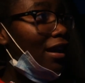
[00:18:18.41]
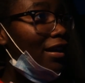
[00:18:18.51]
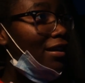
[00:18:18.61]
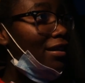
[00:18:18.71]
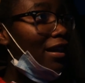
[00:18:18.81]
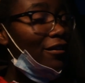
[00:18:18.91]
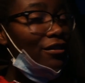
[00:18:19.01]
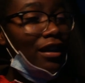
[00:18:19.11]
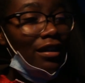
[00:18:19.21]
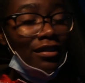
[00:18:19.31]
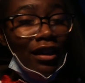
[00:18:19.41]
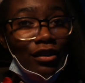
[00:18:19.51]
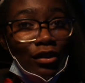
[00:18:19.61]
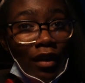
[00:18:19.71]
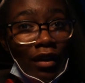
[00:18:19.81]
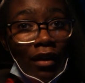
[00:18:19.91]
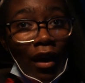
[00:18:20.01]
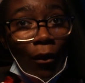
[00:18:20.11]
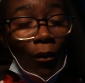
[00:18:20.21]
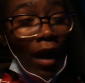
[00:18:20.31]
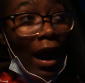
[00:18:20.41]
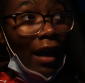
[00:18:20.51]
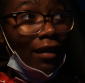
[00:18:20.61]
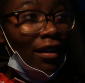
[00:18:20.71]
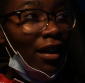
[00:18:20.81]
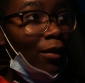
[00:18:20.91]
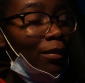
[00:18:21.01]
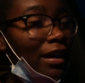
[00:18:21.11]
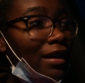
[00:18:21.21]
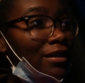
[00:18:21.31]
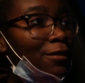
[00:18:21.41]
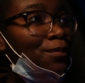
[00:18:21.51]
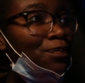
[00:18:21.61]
I left downtown Toronto a while ago because